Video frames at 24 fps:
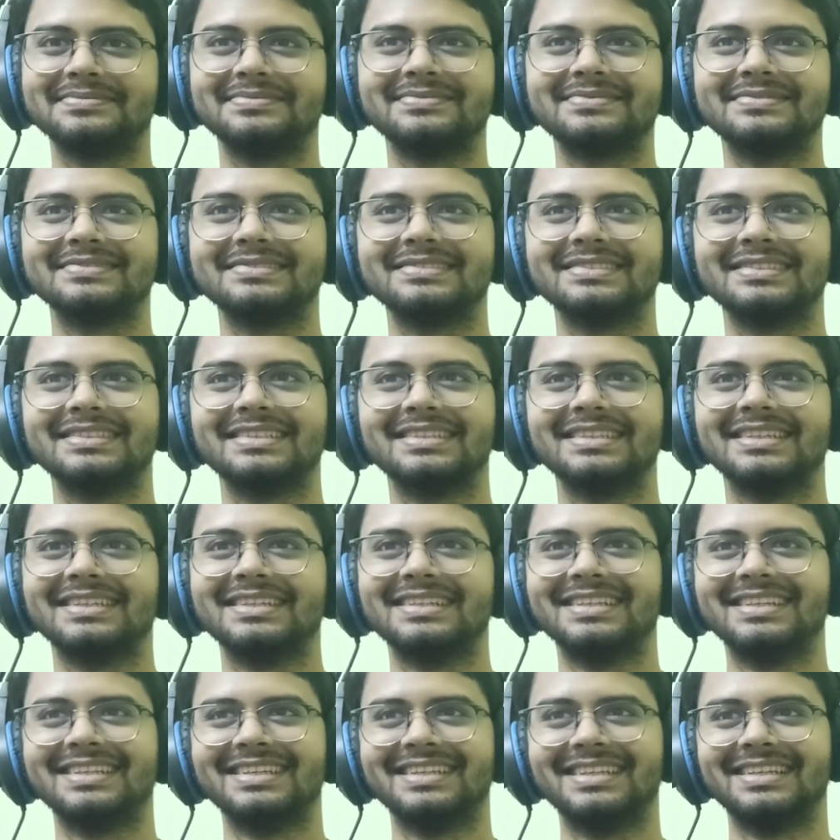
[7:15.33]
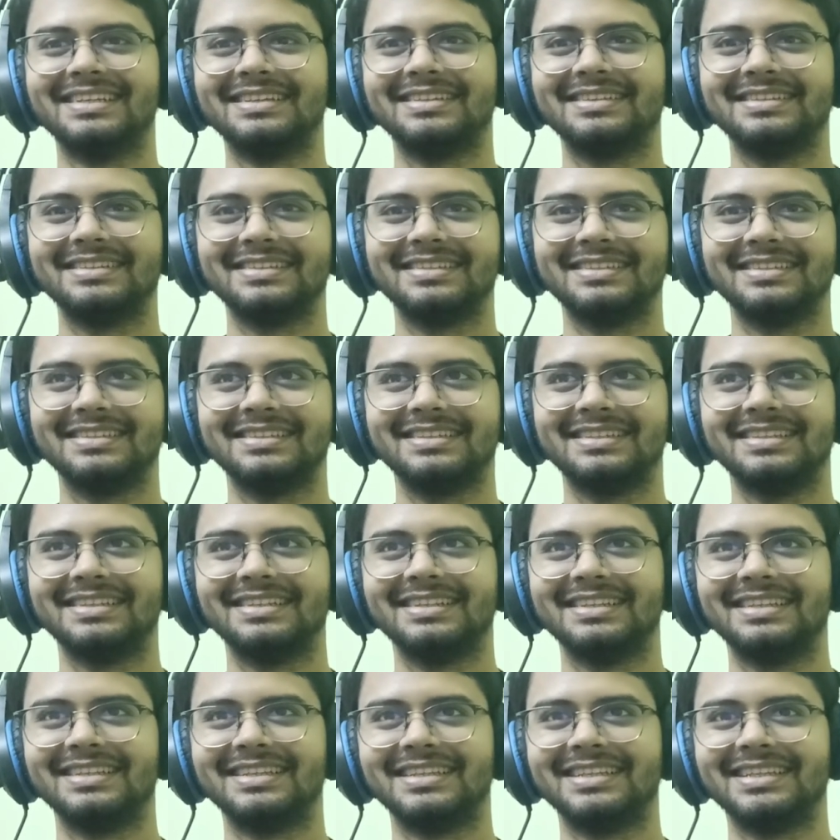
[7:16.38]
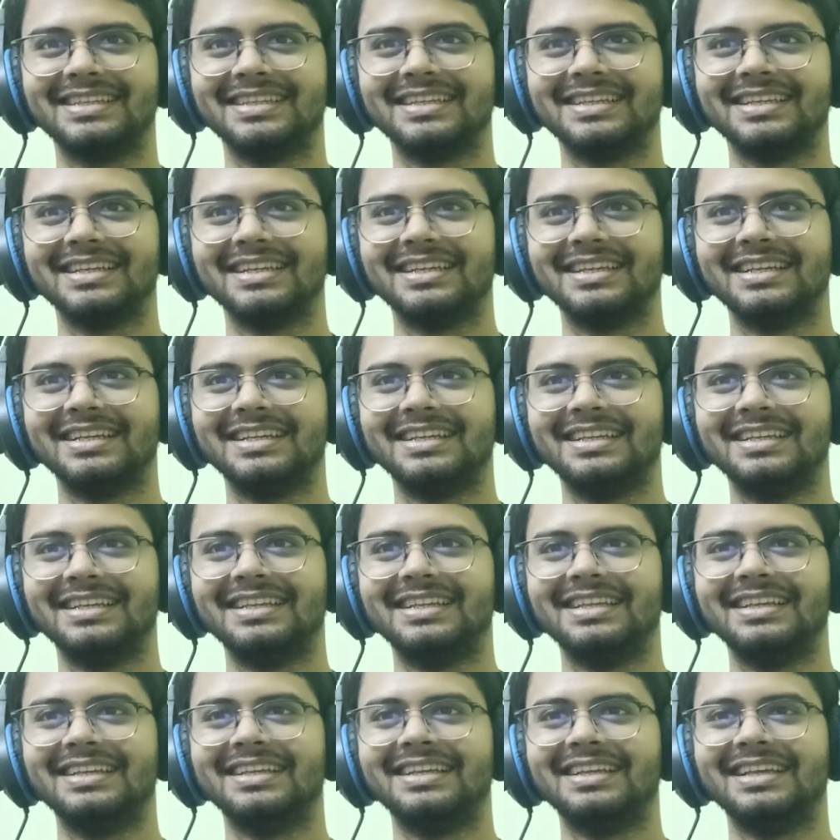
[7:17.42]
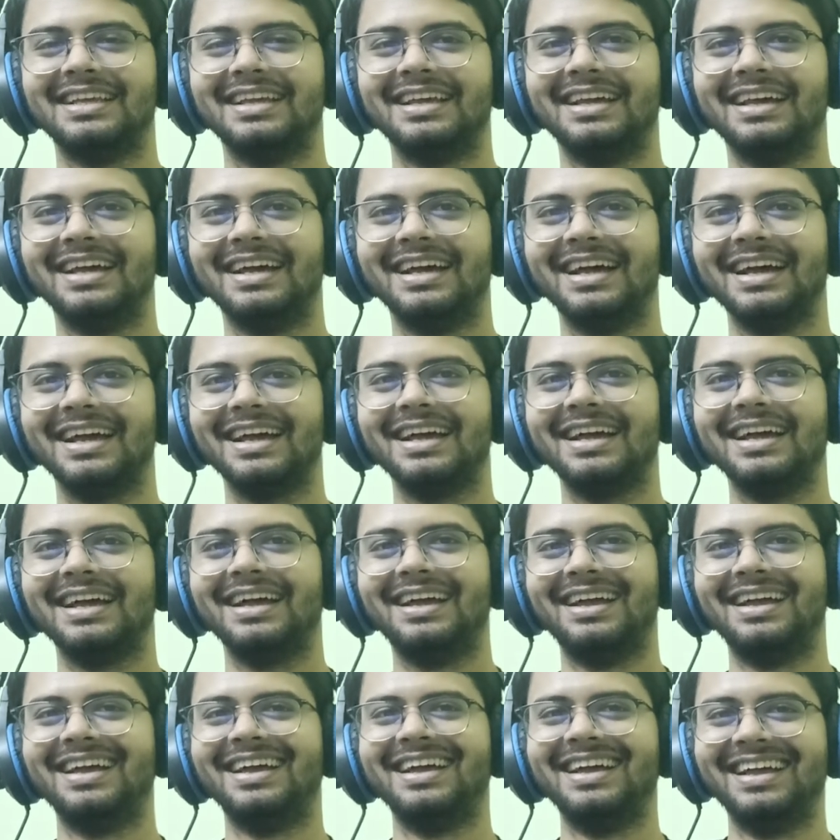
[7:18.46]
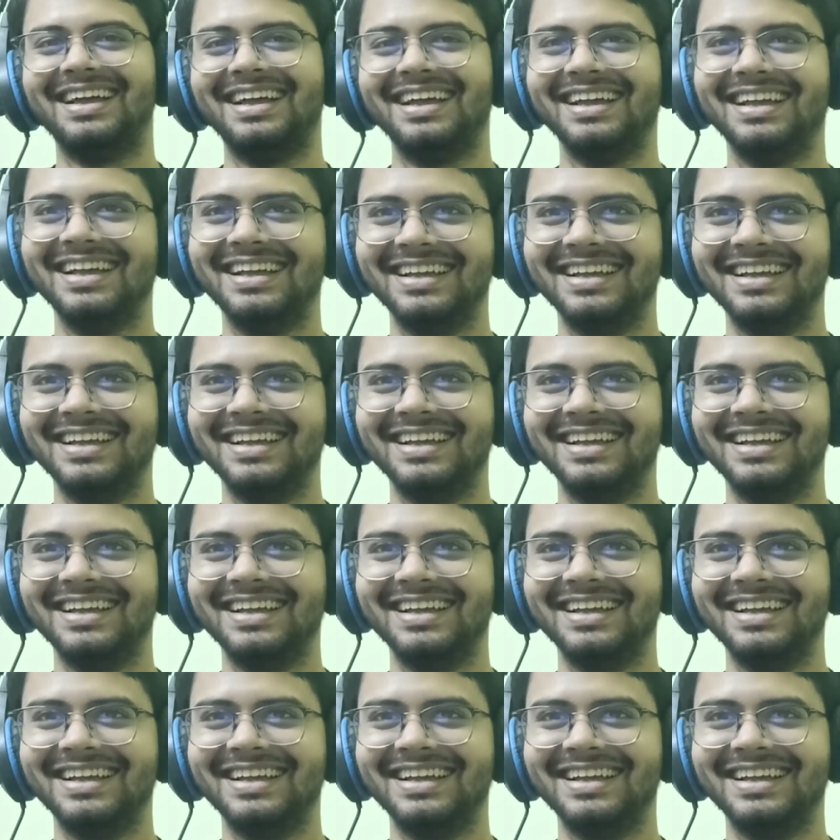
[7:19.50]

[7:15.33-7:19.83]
Nothing is said.